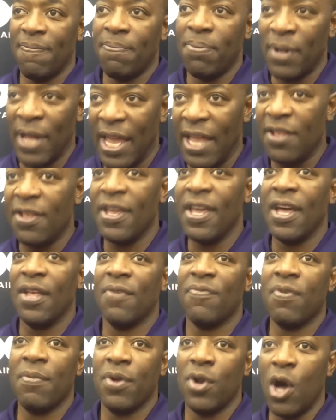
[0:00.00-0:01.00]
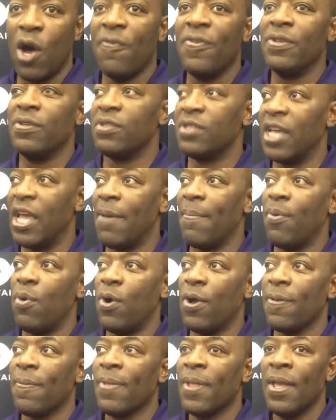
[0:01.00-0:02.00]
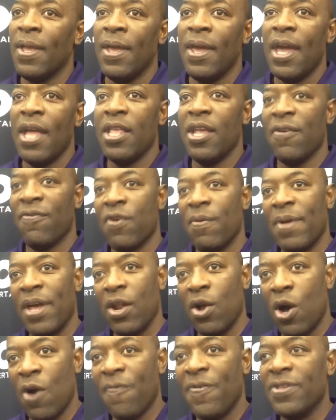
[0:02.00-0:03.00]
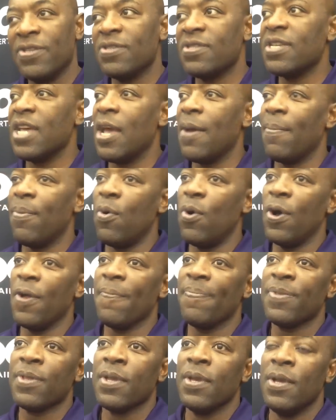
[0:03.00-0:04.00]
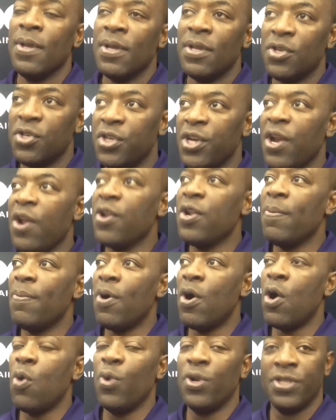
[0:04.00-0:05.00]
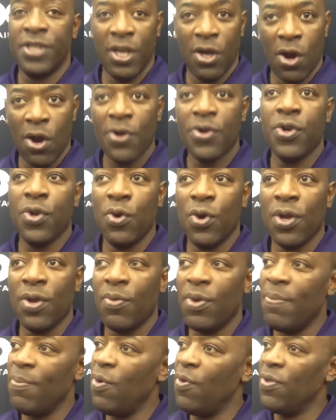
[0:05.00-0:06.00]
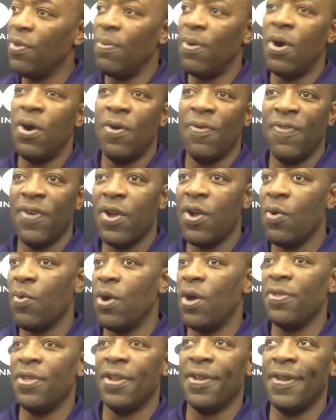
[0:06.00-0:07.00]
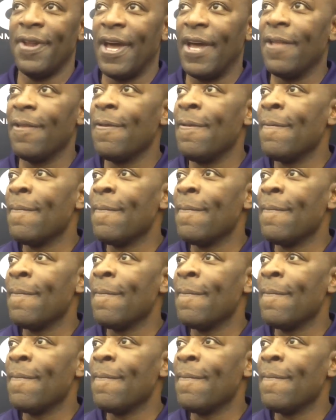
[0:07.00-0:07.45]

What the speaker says: playing together from an offensive standpoint, and then from that offensive standpoint, sharing the ball, which they are doing. We moved the ball very well the other night.